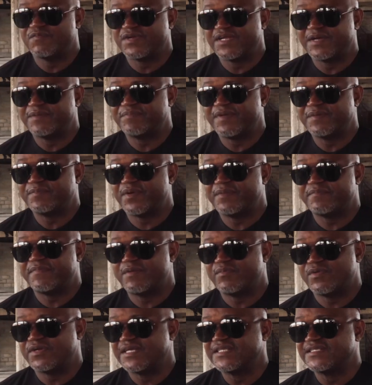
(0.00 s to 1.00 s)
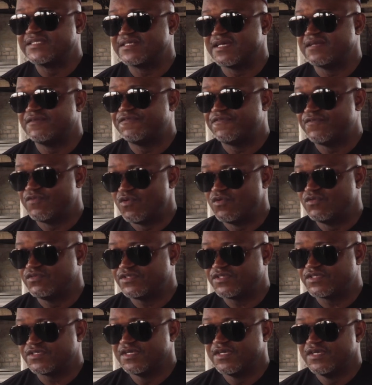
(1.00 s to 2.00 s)
by more than
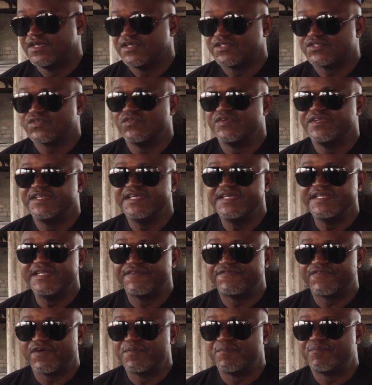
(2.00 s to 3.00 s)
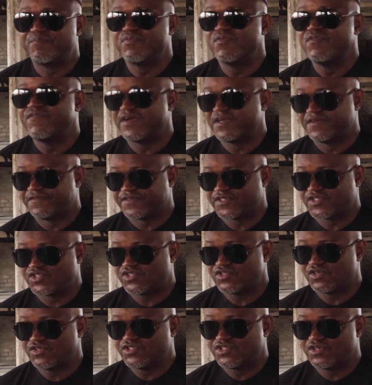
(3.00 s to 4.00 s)
tenfold. So need for improve on
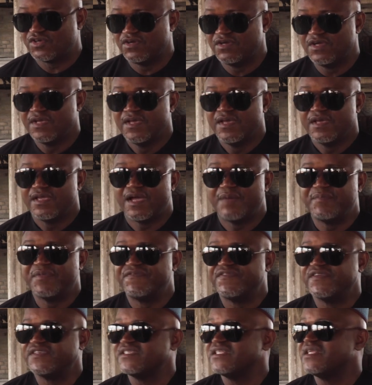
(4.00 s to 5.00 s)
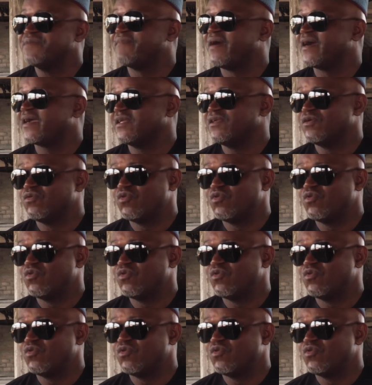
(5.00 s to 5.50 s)
infrastructure. I mean, if you see the market,